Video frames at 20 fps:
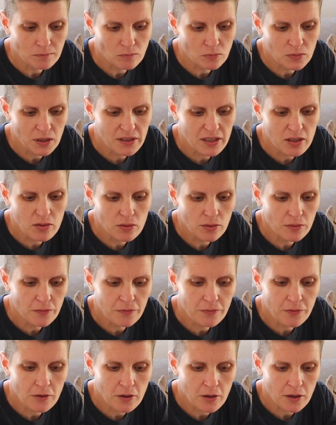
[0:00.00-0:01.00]
Really good
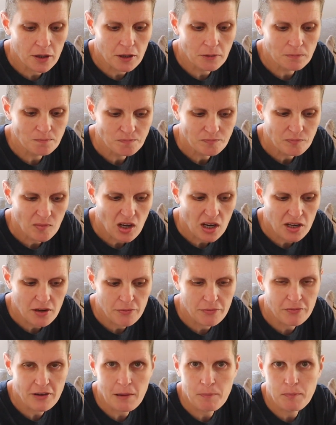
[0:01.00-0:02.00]
for a kind
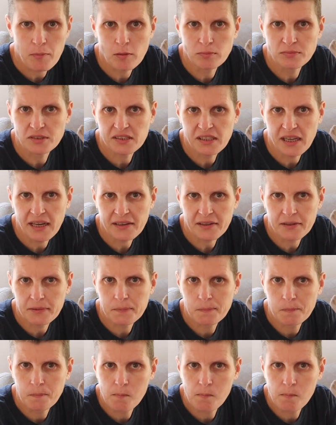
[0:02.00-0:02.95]
of fat bomb snack.